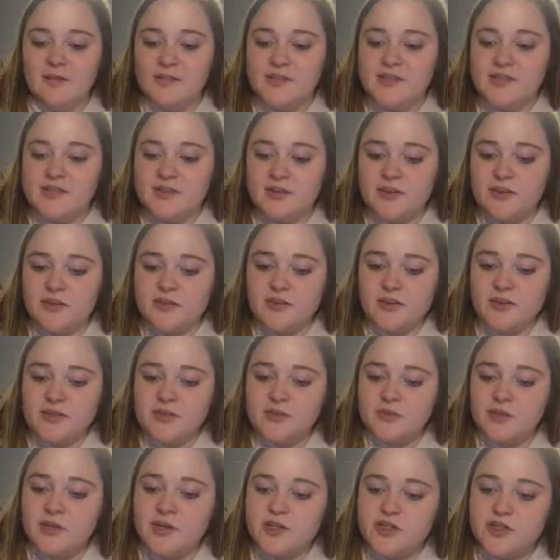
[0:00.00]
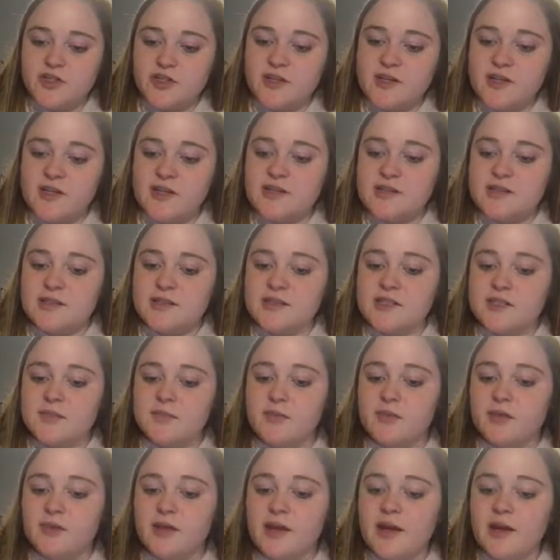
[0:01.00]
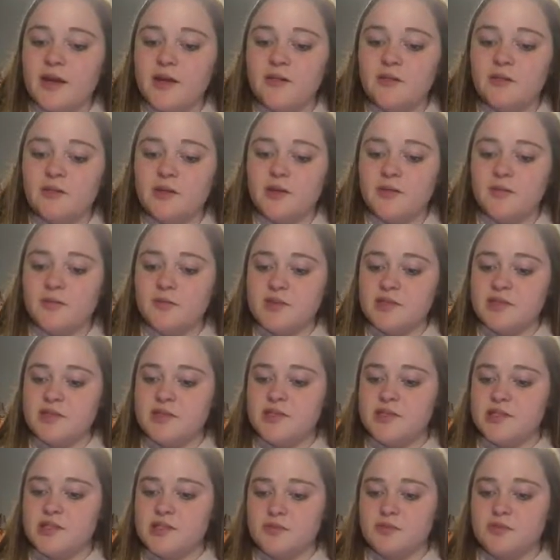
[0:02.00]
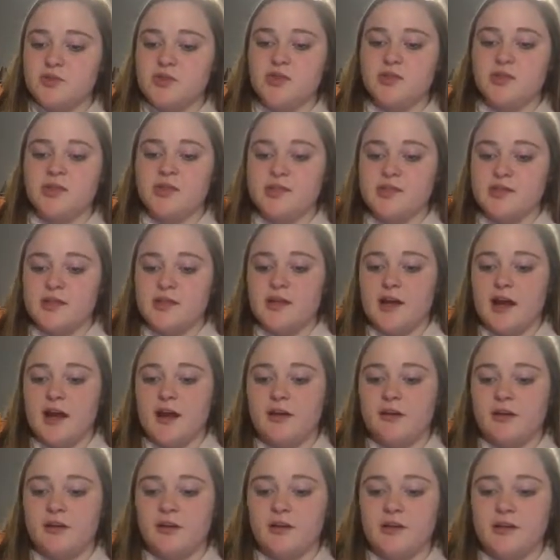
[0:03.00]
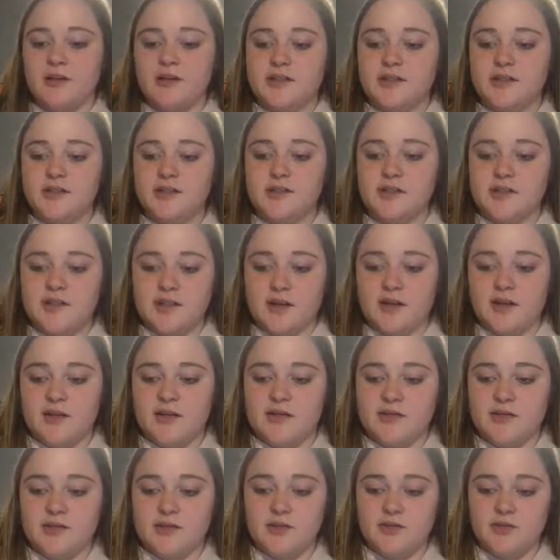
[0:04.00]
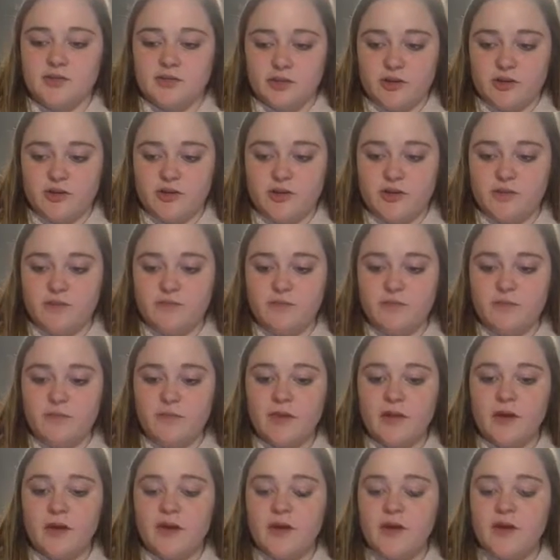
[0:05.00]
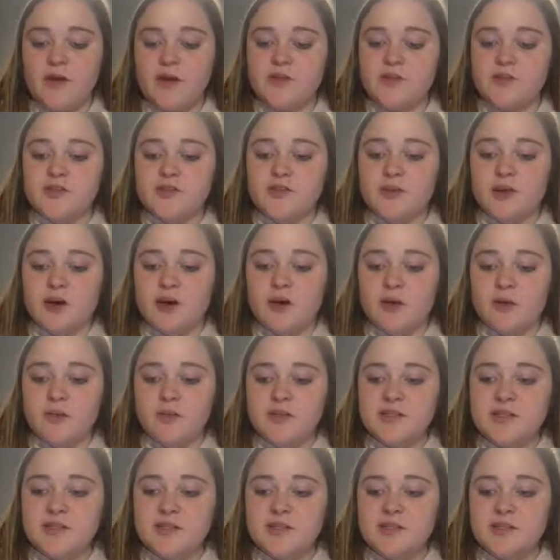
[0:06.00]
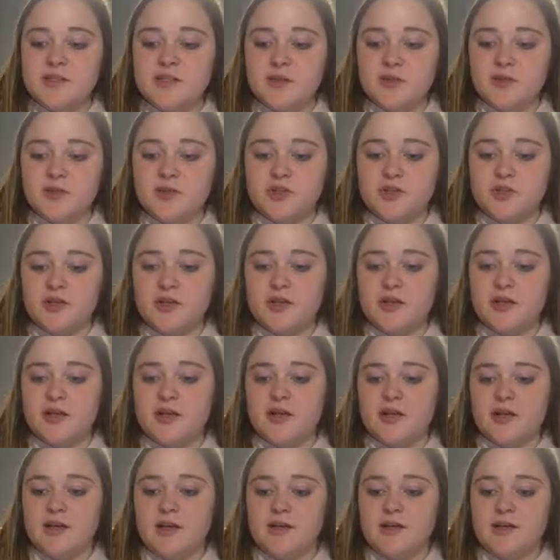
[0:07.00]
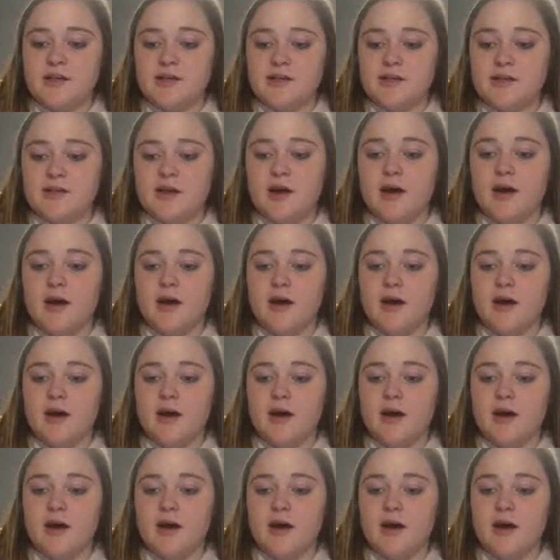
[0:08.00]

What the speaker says: So the first question is explain what a misconception is and how it relates to the science instruction. So a misconception is